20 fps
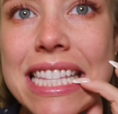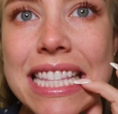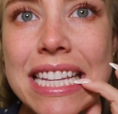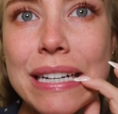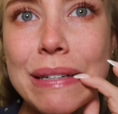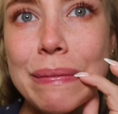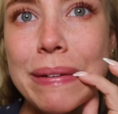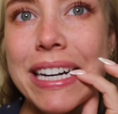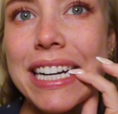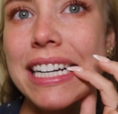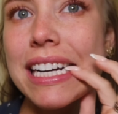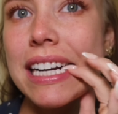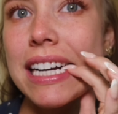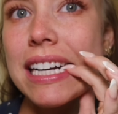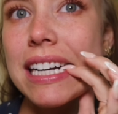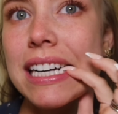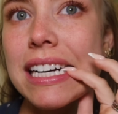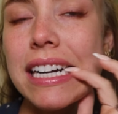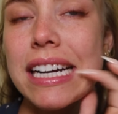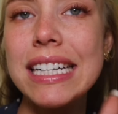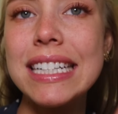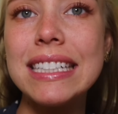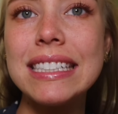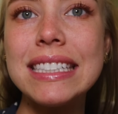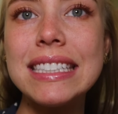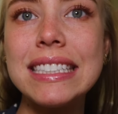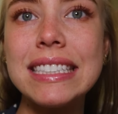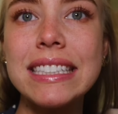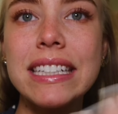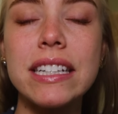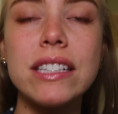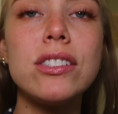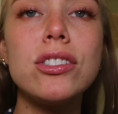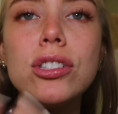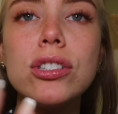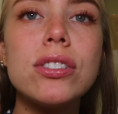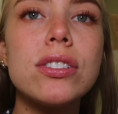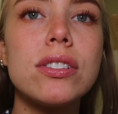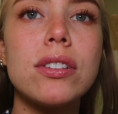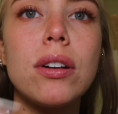they're whiter. It's
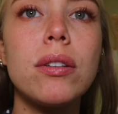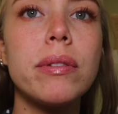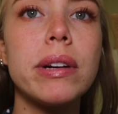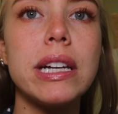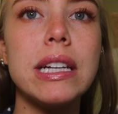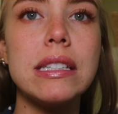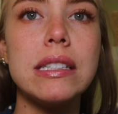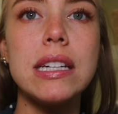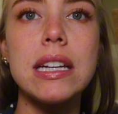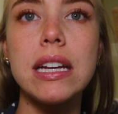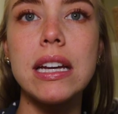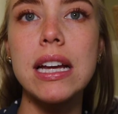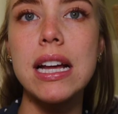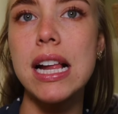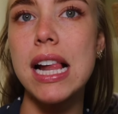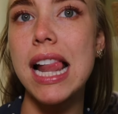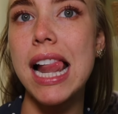just so easy.